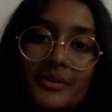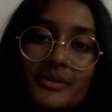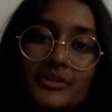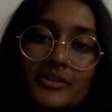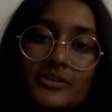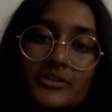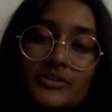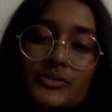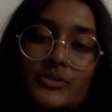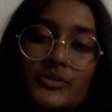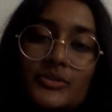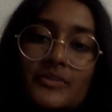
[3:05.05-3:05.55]
The
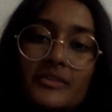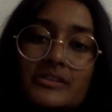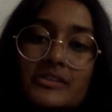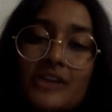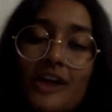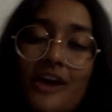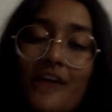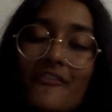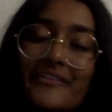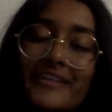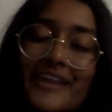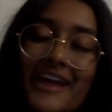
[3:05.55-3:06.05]
two of us
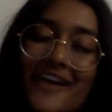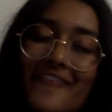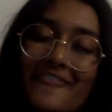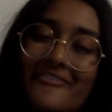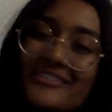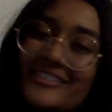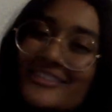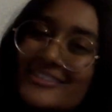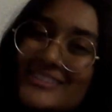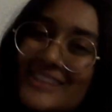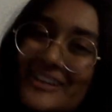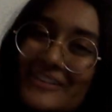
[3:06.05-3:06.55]
often have
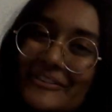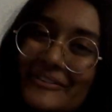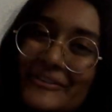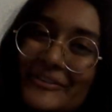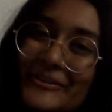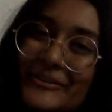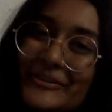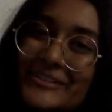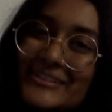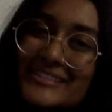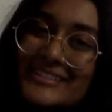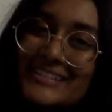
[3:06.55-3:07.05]

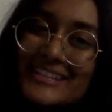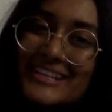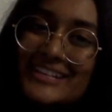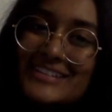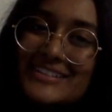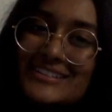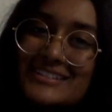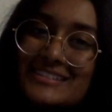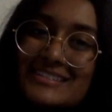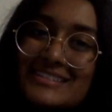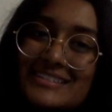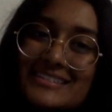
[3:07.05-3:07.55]
philosophical
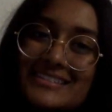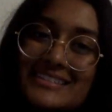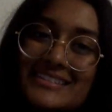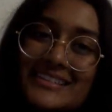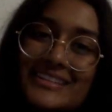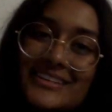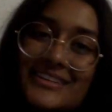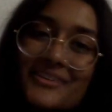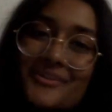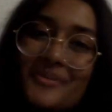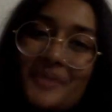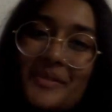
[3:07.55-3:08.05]
discussions
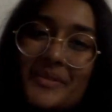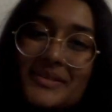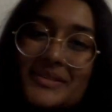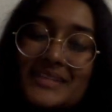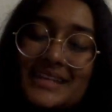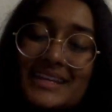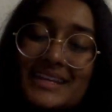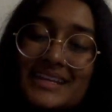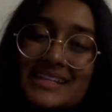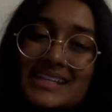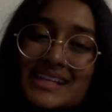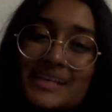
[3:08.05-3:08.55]
seated around the
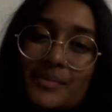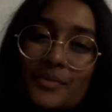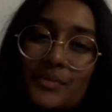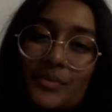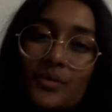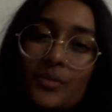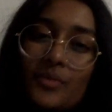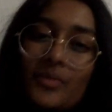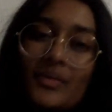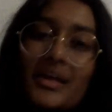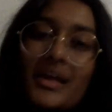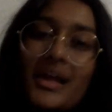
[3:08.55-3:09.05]
dining
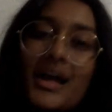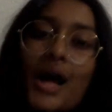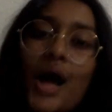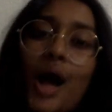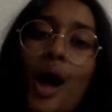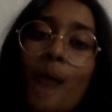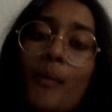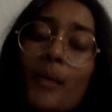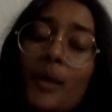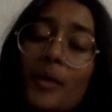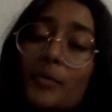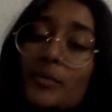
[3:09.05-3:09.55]
table
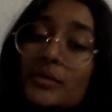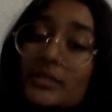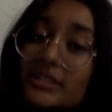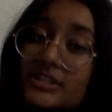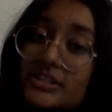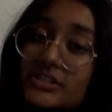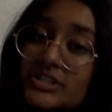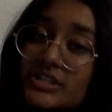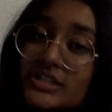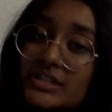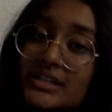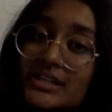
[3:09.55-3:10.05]
about
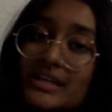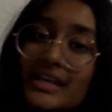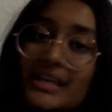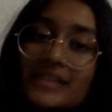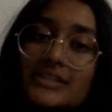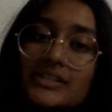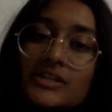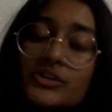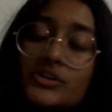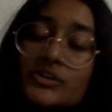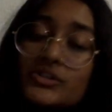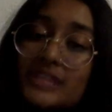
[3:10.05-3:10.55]
religion and
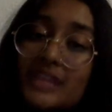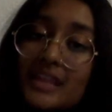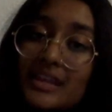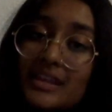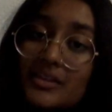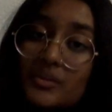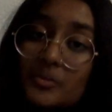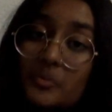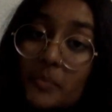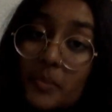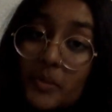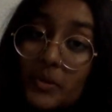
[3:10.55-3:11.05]

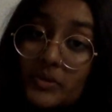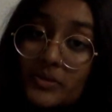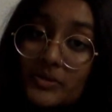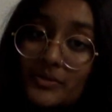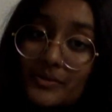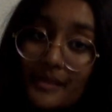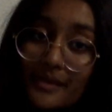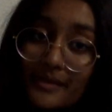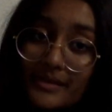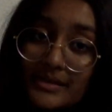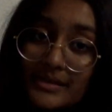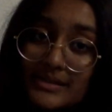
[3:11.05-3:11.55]
understanding the world
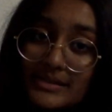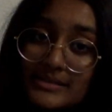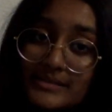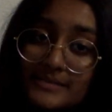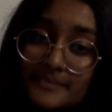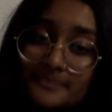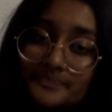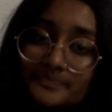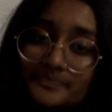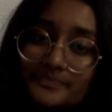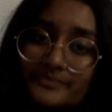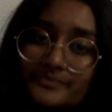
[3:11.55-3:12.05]
around us.
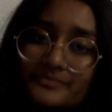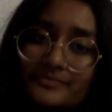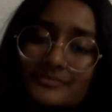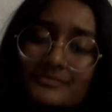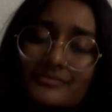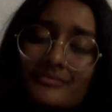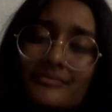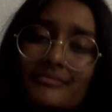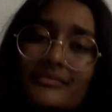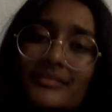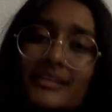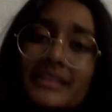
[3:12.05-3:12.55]

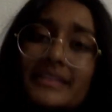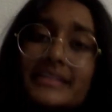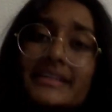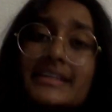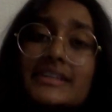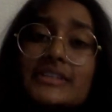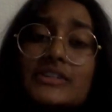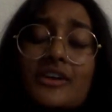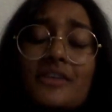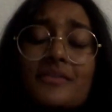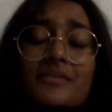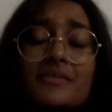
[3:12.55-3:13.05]

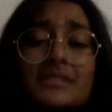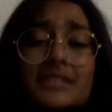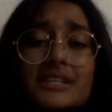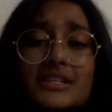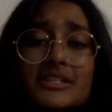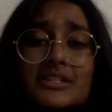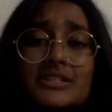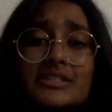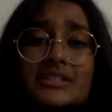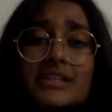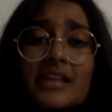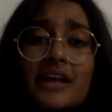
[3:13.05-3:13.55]
These
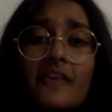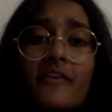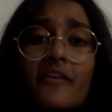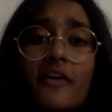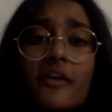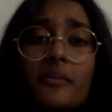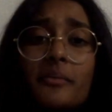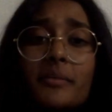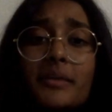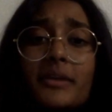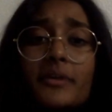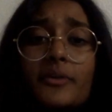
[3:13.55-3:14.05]
conversations have
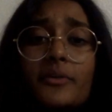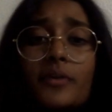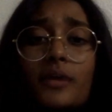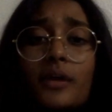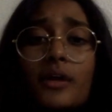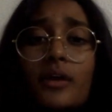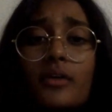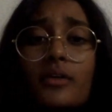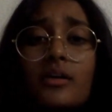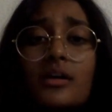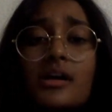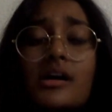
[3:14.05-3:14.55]
helped me to
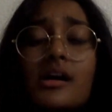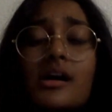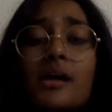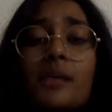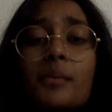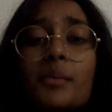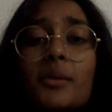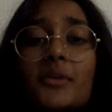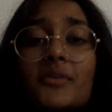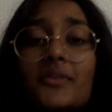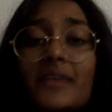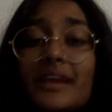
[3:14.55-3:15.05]
grow,
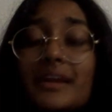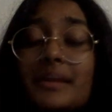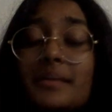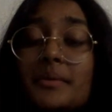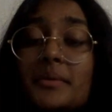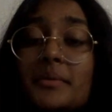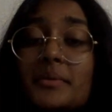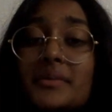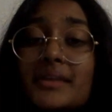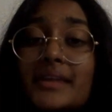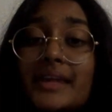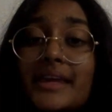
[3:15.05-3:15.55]
provided me
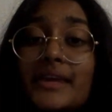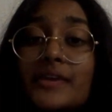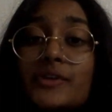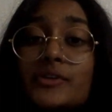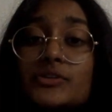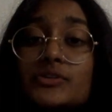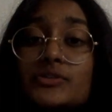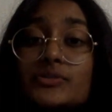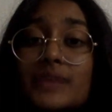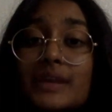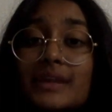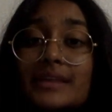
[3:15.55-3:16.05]
with an inner
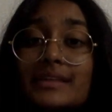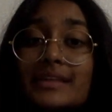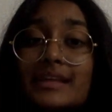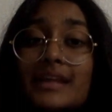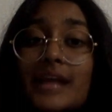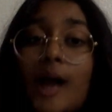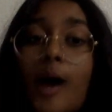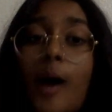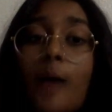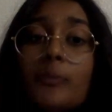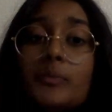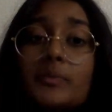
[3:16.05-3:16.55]
strength, and
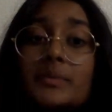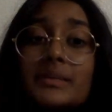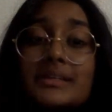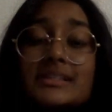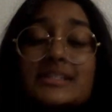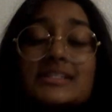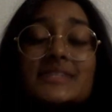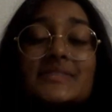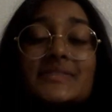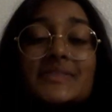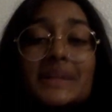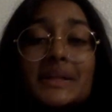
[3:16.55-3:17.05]
helped me
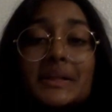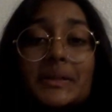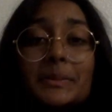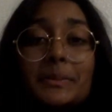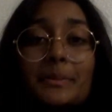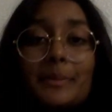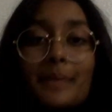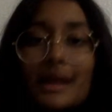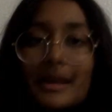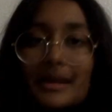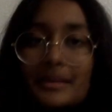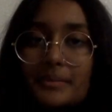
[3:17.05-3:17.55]
to develop
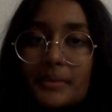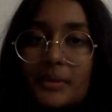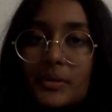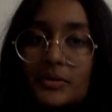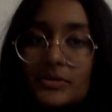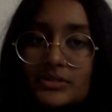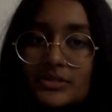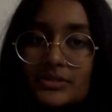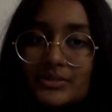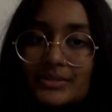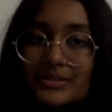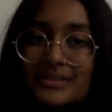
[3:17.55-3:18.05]
my
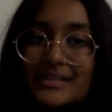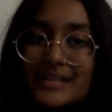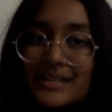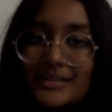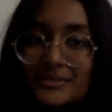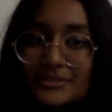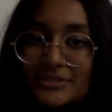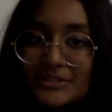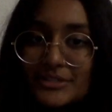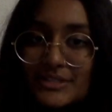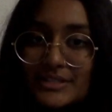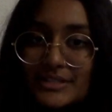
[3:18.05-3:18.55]
emotional
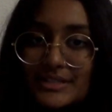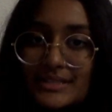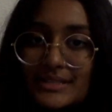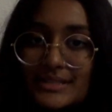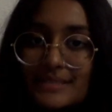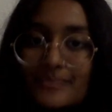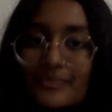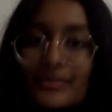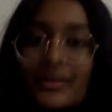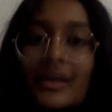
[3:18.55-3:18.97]
intelligence.